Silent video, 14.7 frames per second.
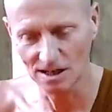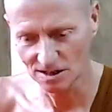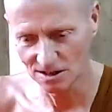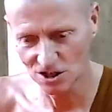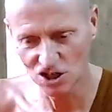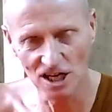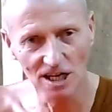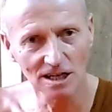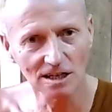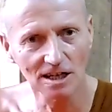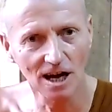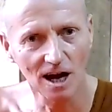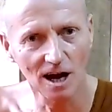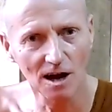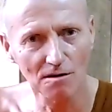is in
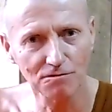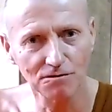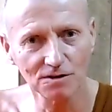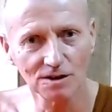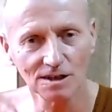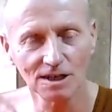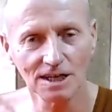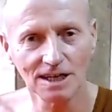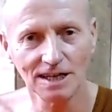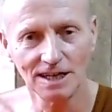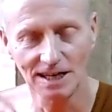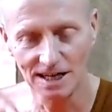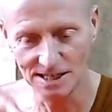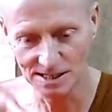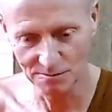front of my left
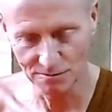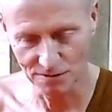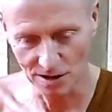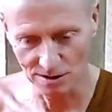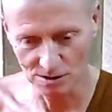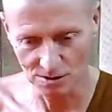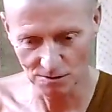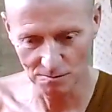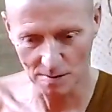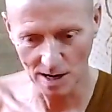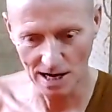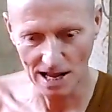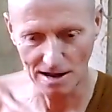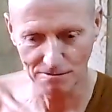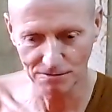shin
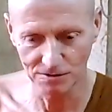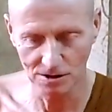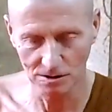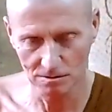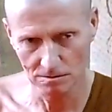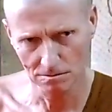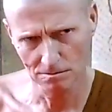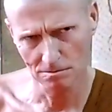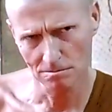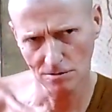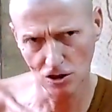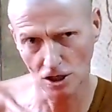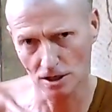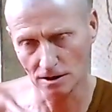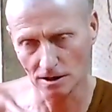calf. And my knees are
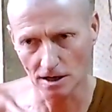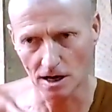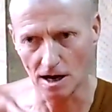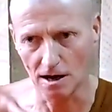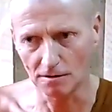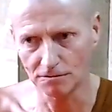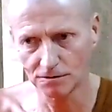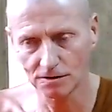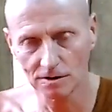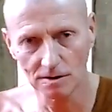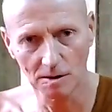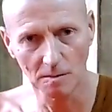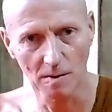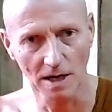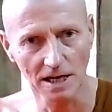on the floor.
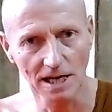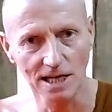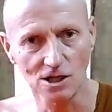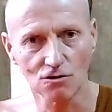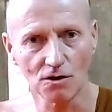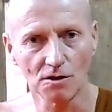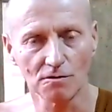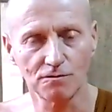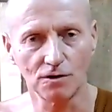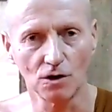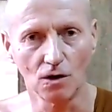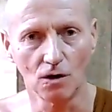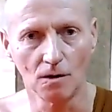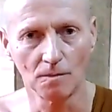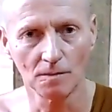But at first your knees will be
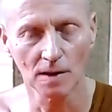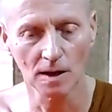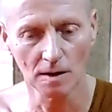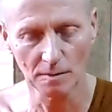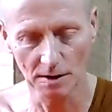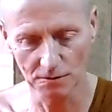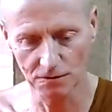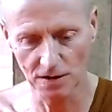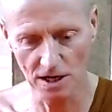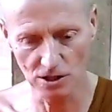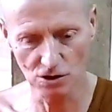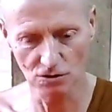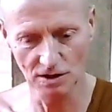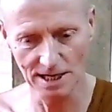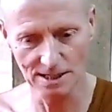up here somewhere.
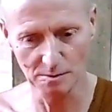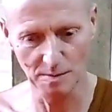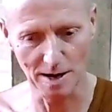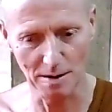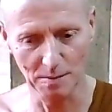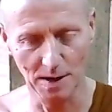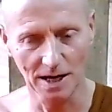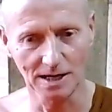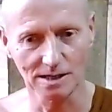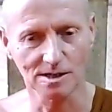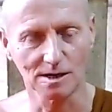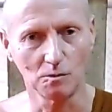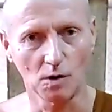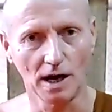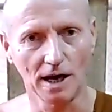It takes a while for them
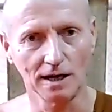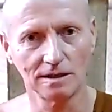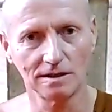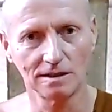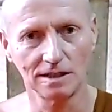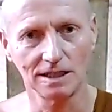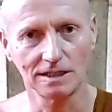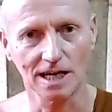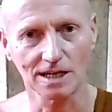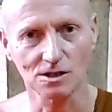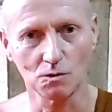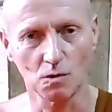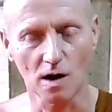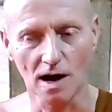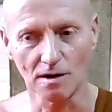to settle
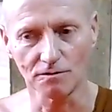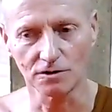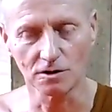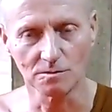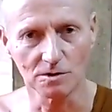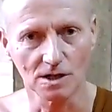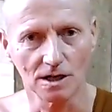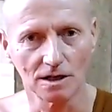down like that.